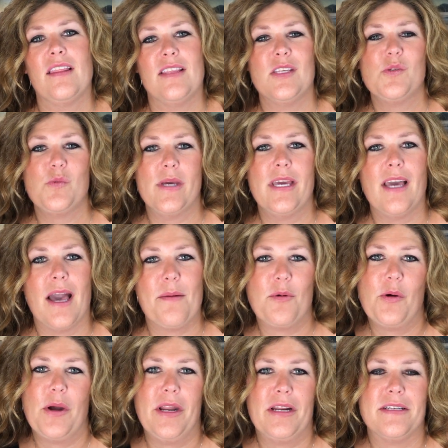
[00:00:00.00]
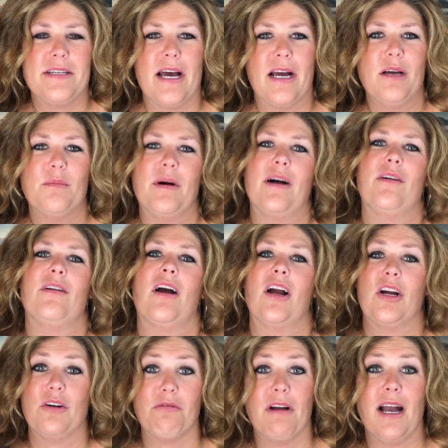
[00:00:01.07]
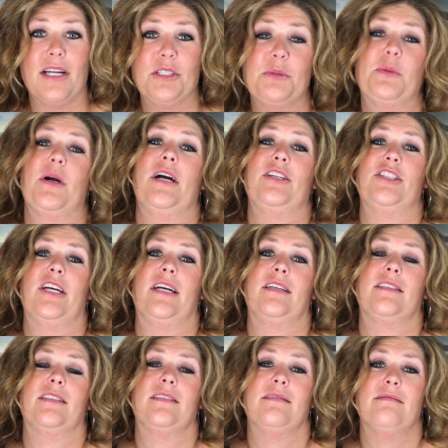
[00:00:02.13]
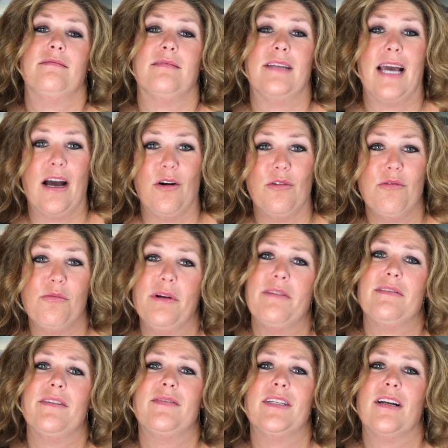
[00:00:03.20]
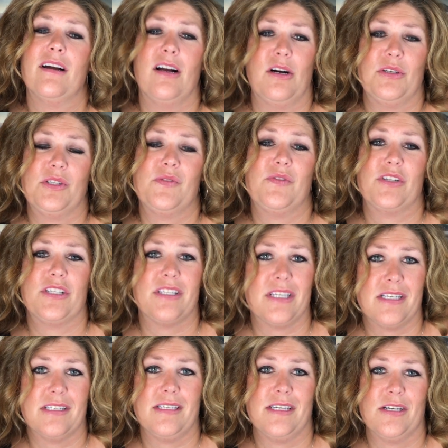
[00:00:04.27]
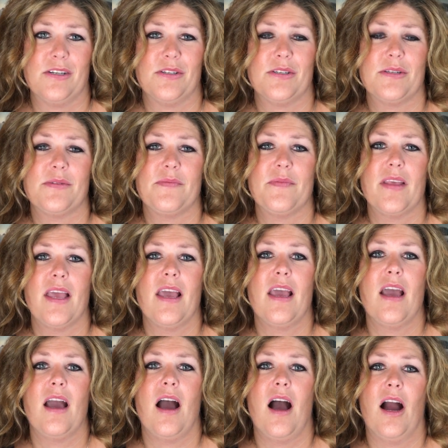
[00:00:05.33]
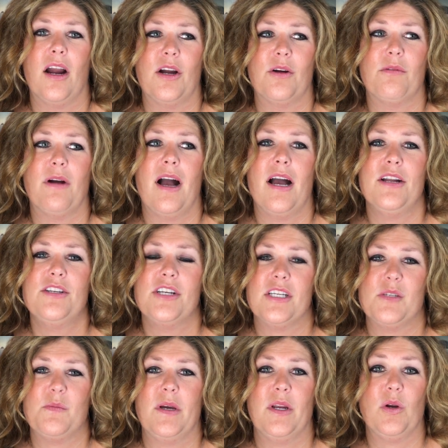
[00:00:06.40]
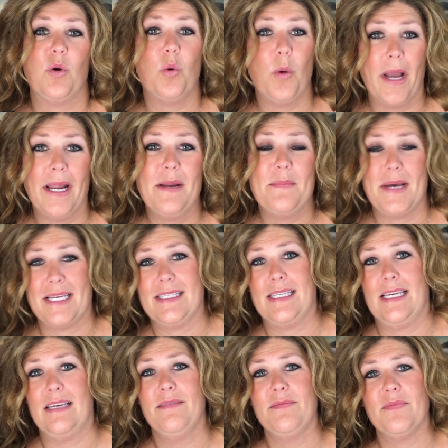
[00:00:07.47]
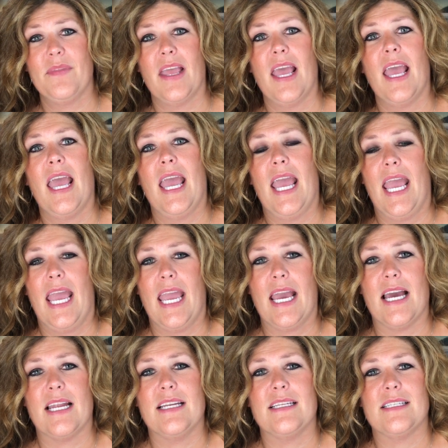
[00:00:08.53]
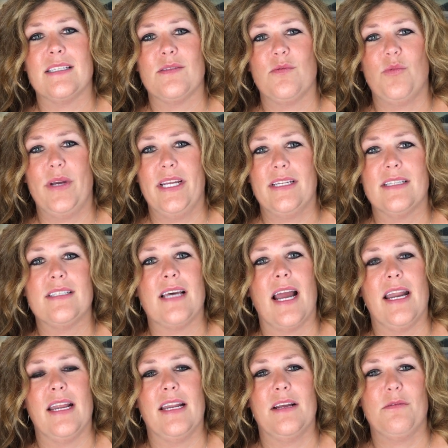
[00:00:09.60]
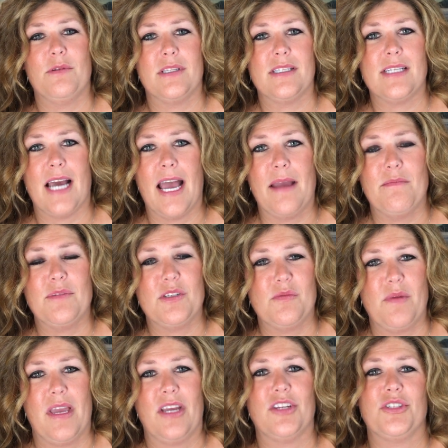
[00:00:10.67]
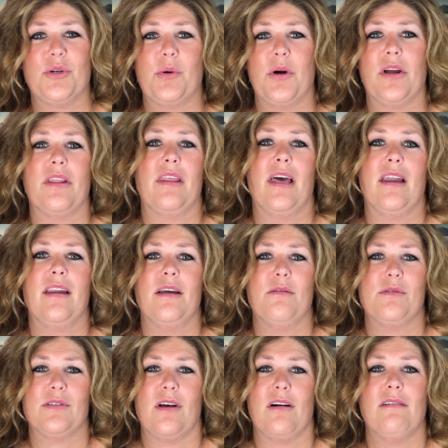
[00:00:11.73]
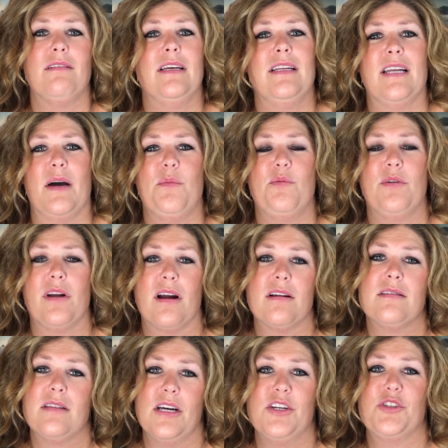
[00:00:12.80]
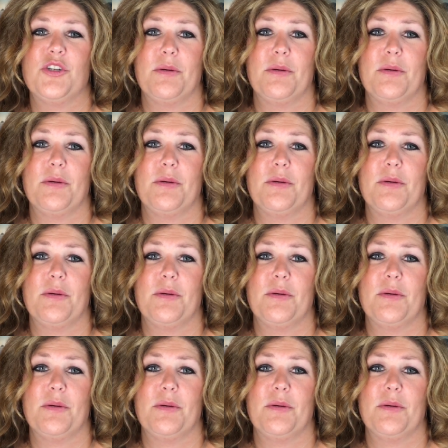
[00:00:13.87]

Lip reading: This week, I'm going to talk about our garage project. Now, we've lived in our house for 6 years. Our garage has been quite messy, and we decided it was time to make sure that it was all cleaned up when our son